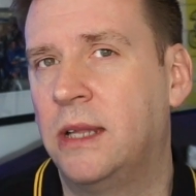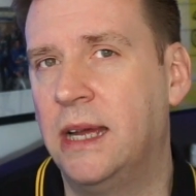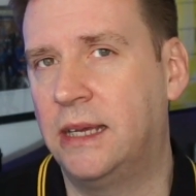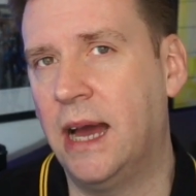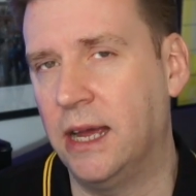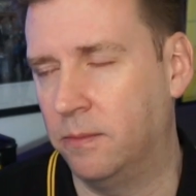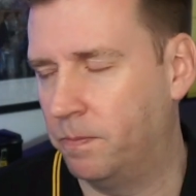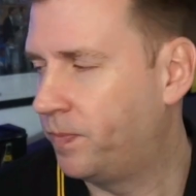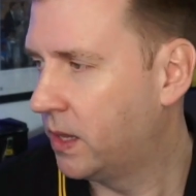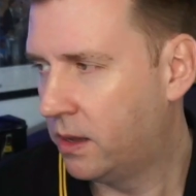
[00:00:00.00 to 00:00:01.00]
that
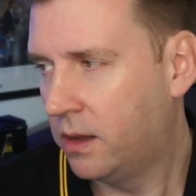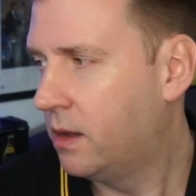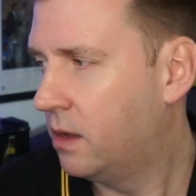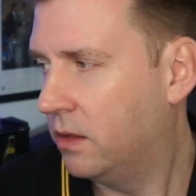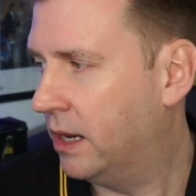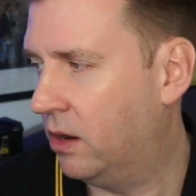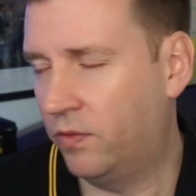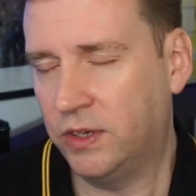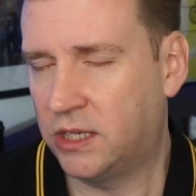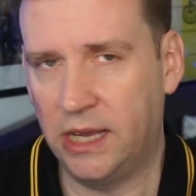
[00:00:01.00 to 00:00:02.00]
game, then
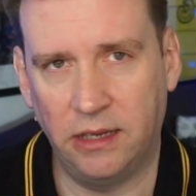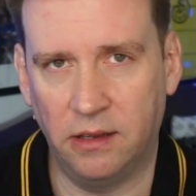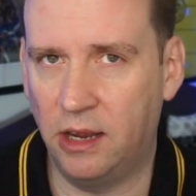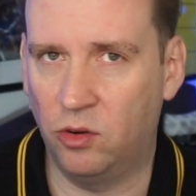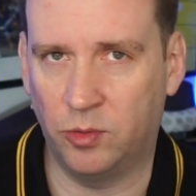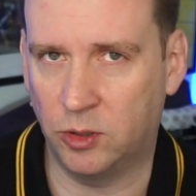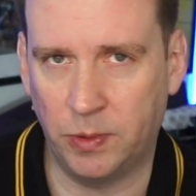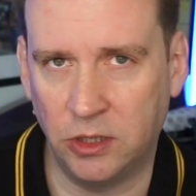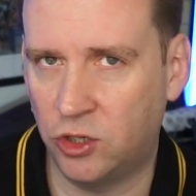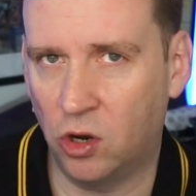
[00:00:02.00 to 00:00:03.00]
obviously it would have just
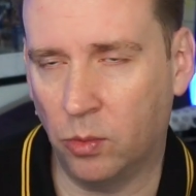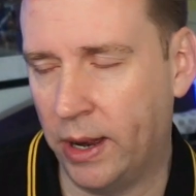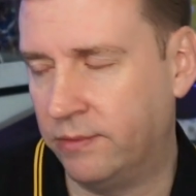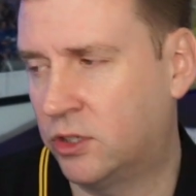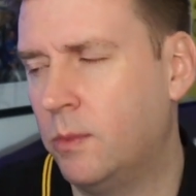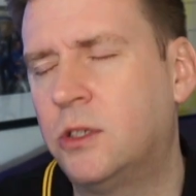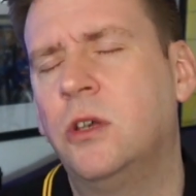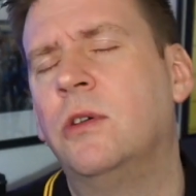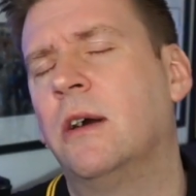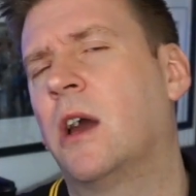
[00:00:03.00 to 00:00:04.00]
been shockwaves. Thomas
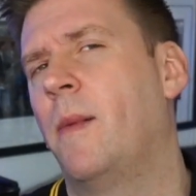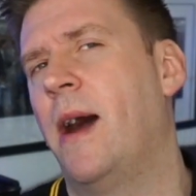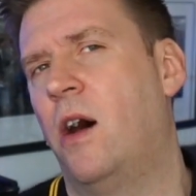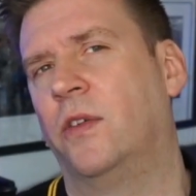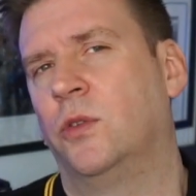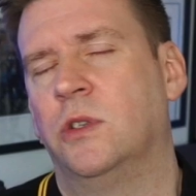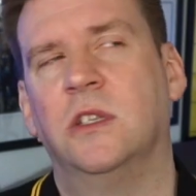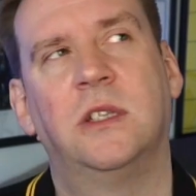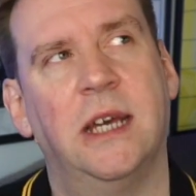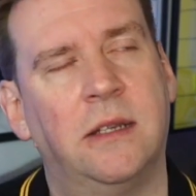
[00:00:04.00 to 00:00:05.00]
Tuchel come out afterwards
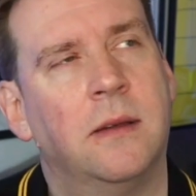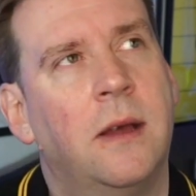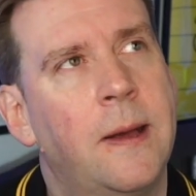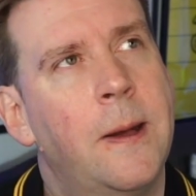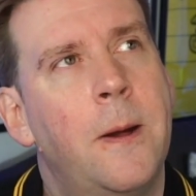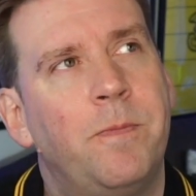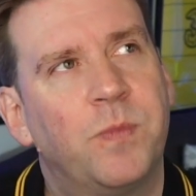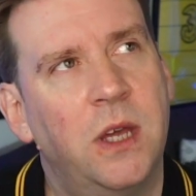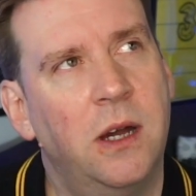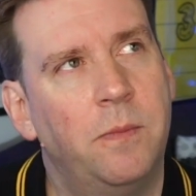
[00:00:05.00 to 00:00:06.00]
and said
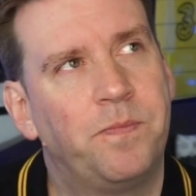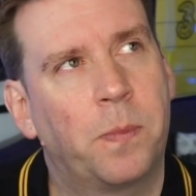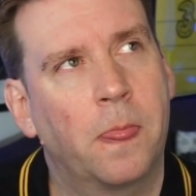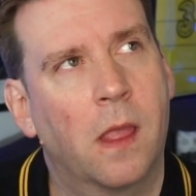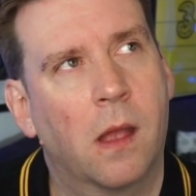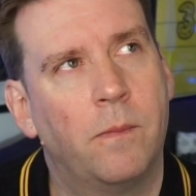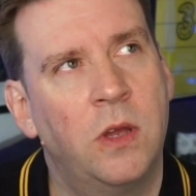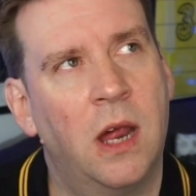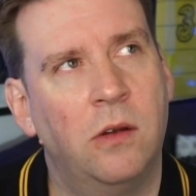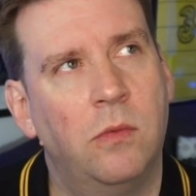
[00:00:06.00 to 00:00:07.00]
that,
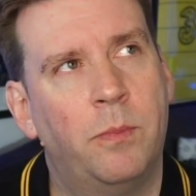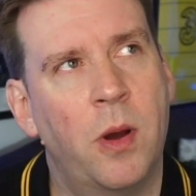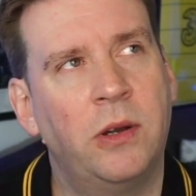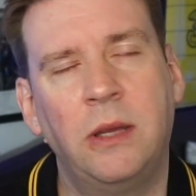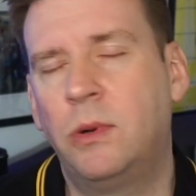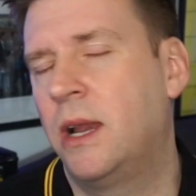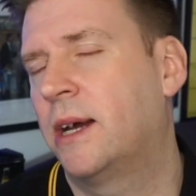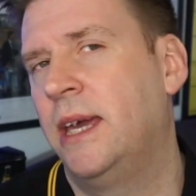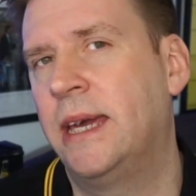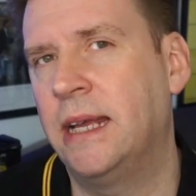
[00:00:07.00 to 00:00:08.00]
you know, Burnley were
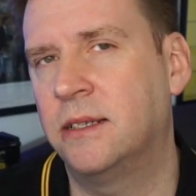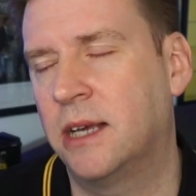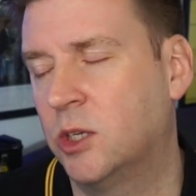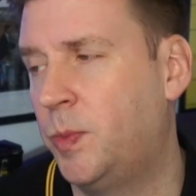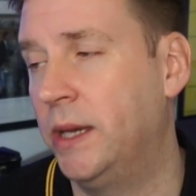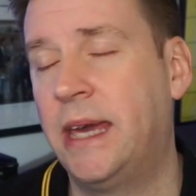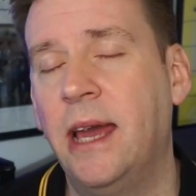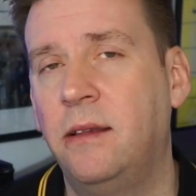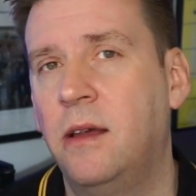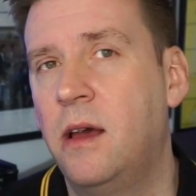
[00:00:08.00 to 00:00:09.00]
lucky against us, but
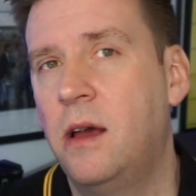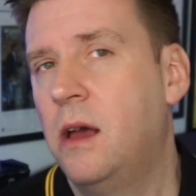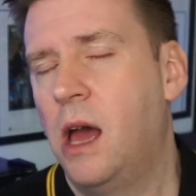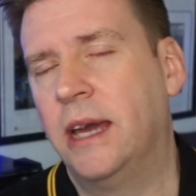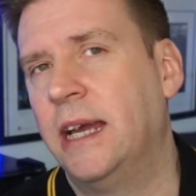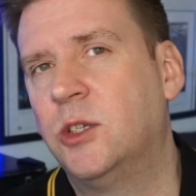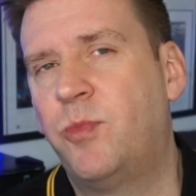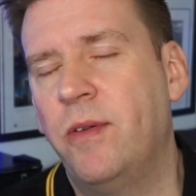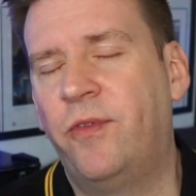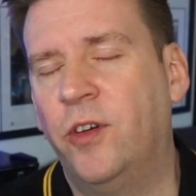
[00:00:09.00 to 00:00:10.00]
again, against
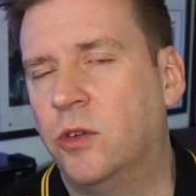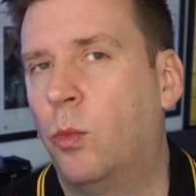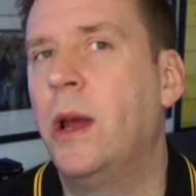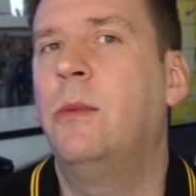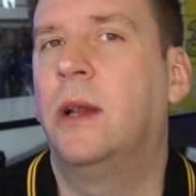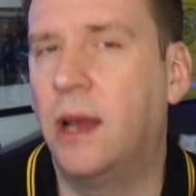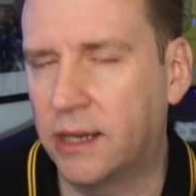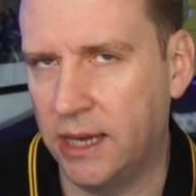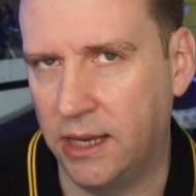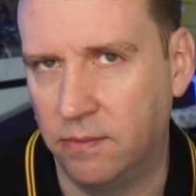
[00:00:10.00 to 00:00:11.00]
Brentford, we were
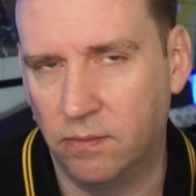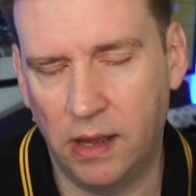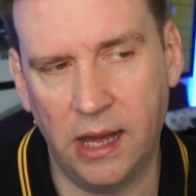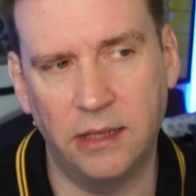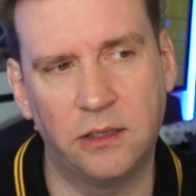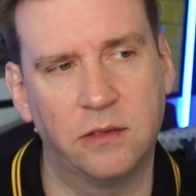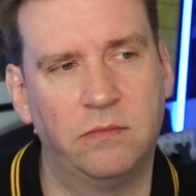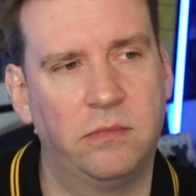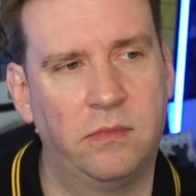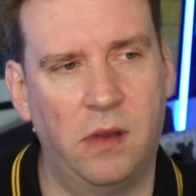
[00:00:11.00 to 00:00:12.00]
lucky. And
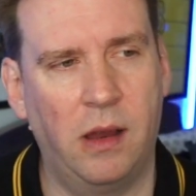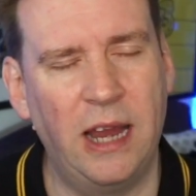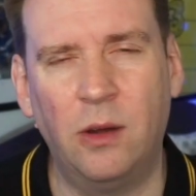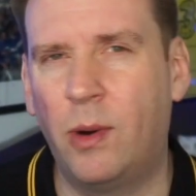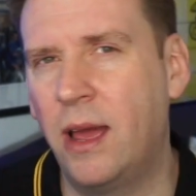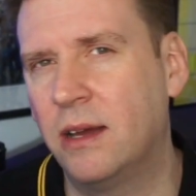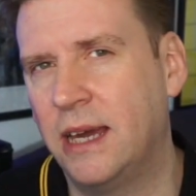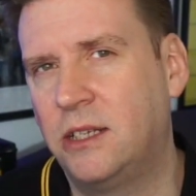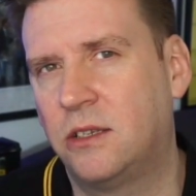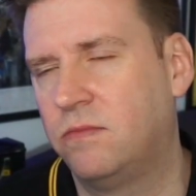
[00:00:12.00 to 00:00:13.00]
in a way, I
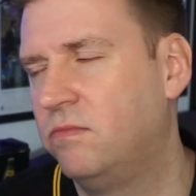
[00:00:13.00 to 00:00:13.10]
guess,